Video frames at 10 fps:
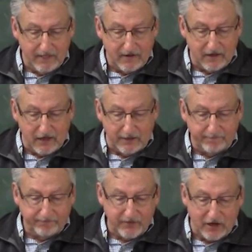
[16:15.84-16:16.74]

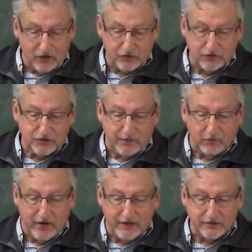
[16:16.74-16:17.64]
Um, that also
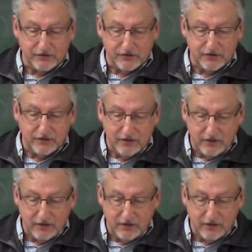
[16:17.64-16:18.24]
summarizes